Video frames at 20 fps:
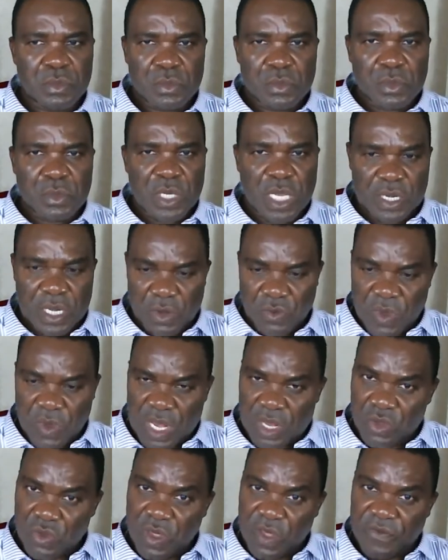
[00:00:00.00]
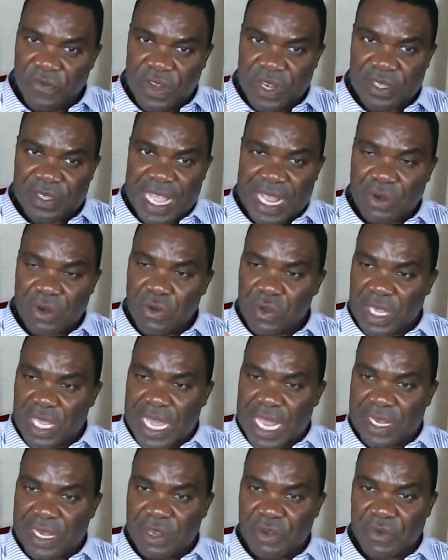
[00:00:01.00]
And then when you even start looking
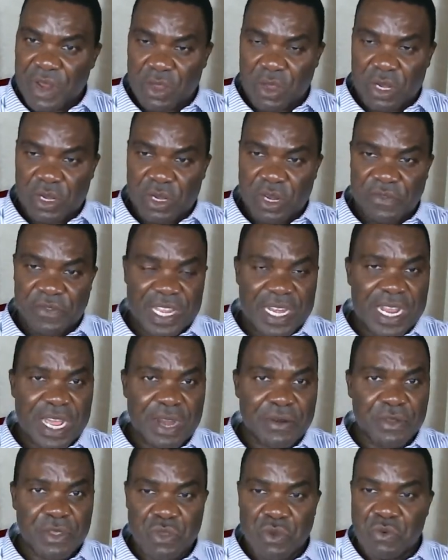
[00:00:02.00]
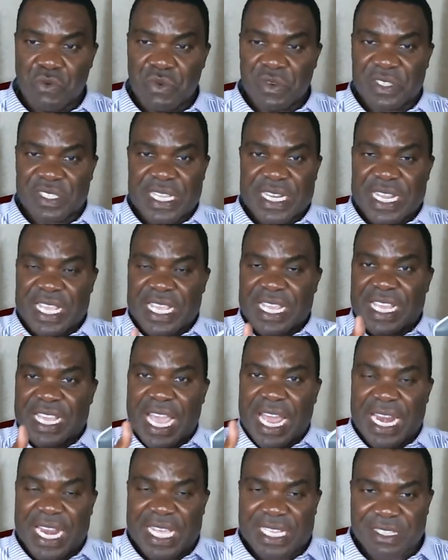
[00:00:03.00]
at the record of Hillary, you will see the
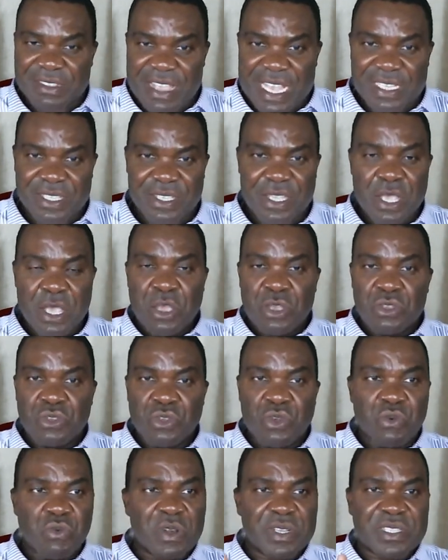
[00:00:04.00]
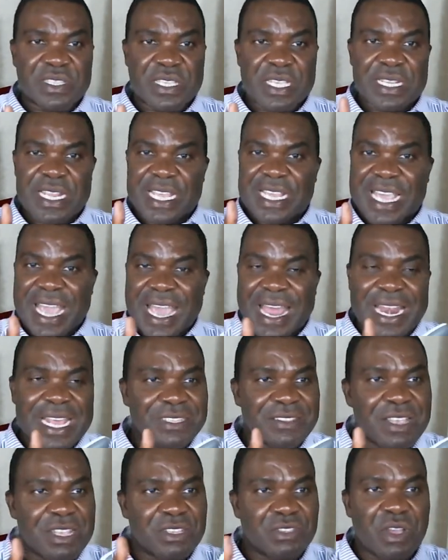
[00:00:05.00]
carelessness. You will see the
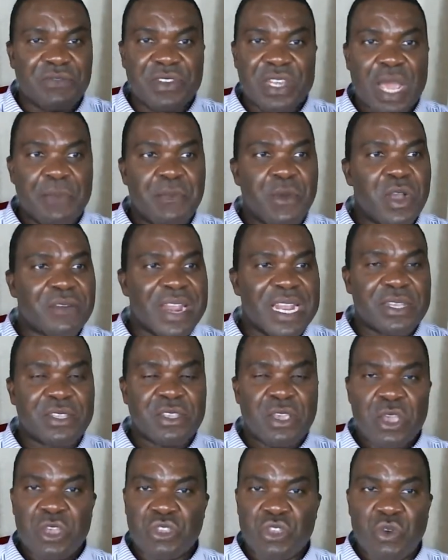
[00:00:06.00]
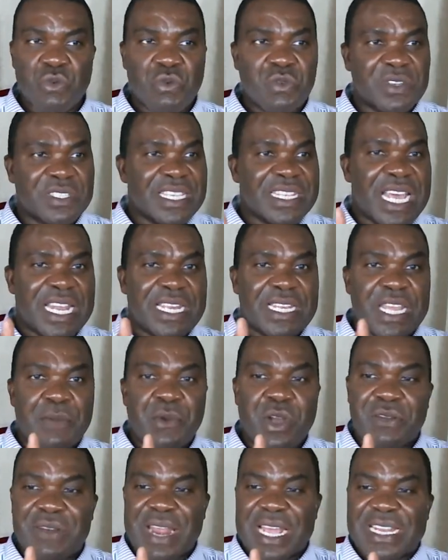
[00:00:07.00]
carelessness of Democrats. You will see that
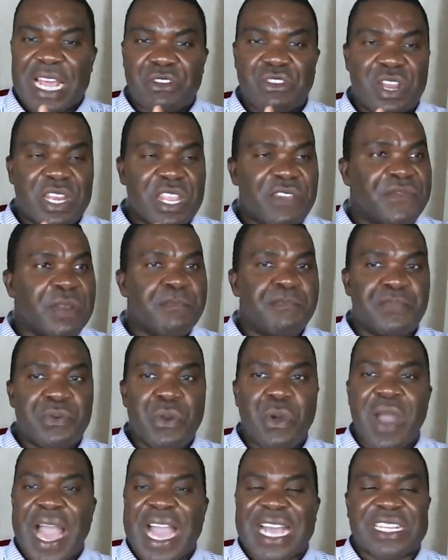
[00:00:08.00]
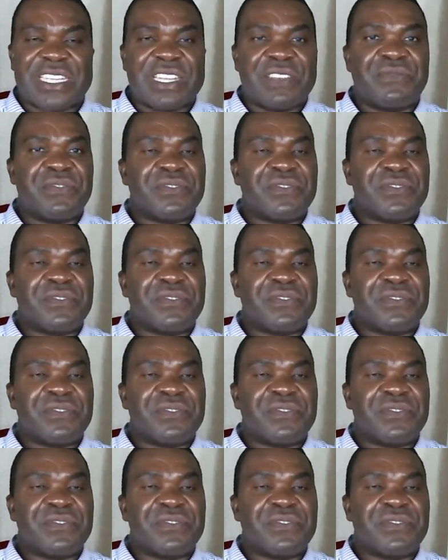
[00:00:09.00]
Democrats are not even proactive.